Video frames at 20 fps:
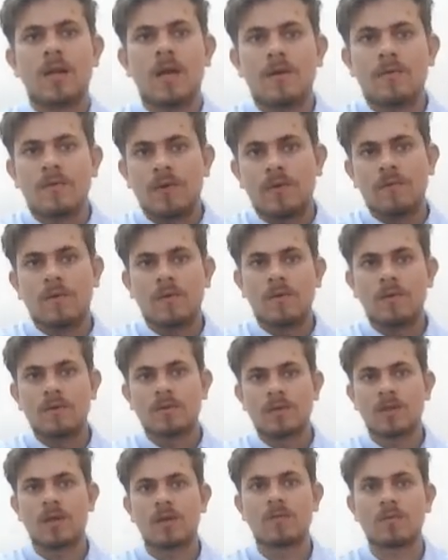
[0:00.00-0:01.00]
life
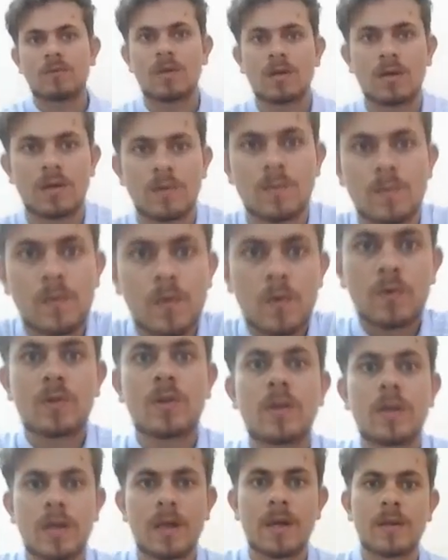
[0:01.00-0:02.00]
revolves around her
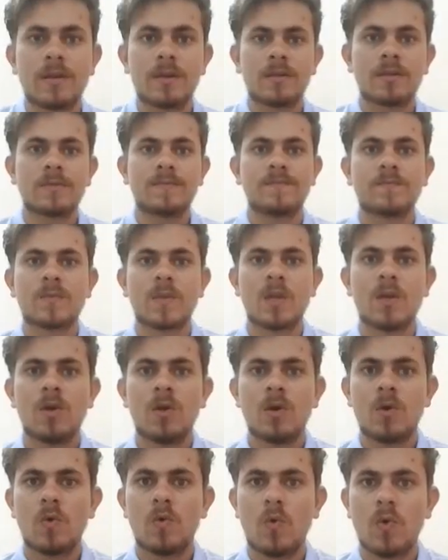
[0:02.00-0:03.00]
brother Kenneth,
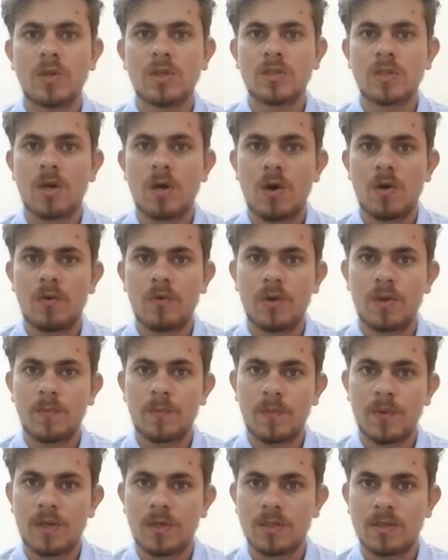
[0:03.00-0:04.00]
who is now
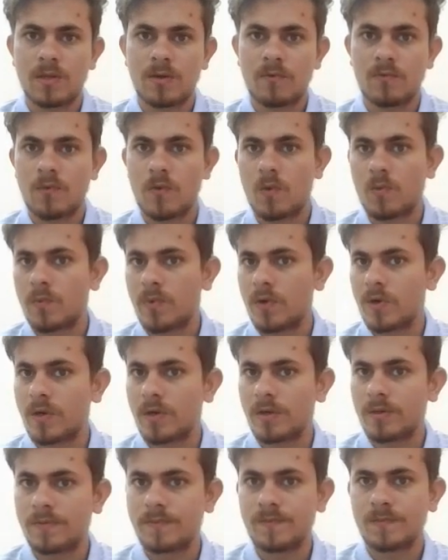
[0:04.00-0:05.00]
in prison for
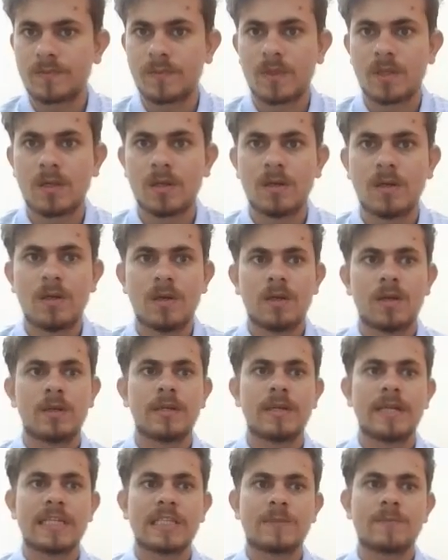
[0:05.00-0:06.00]
murder.
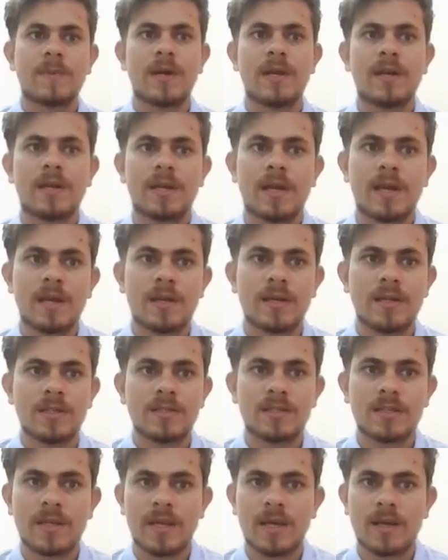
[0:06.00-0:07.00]
Despite
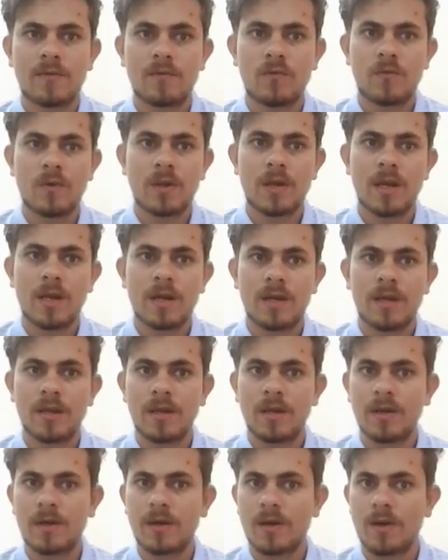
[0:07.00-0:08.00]
Kenny's knack for getting
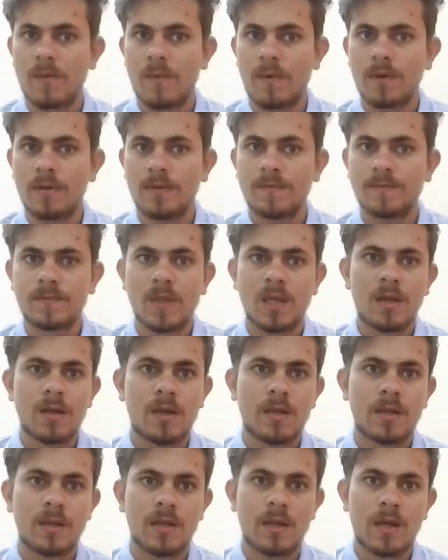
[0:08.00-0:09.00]
in trouble,
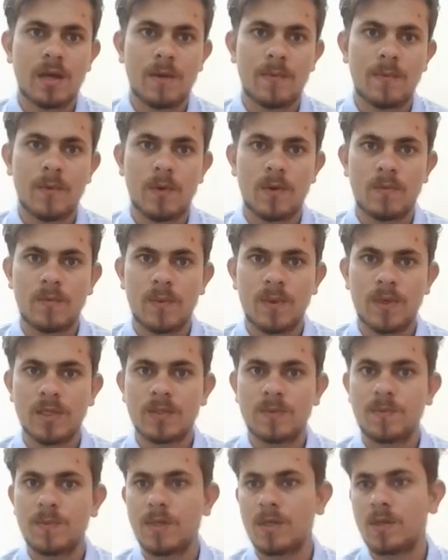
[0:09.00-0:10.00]
they have
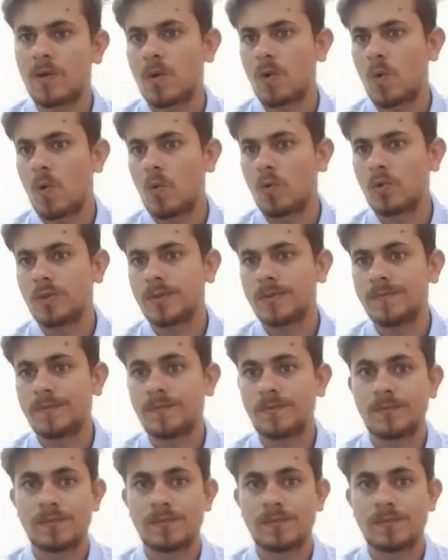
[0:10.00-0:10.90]
always been close.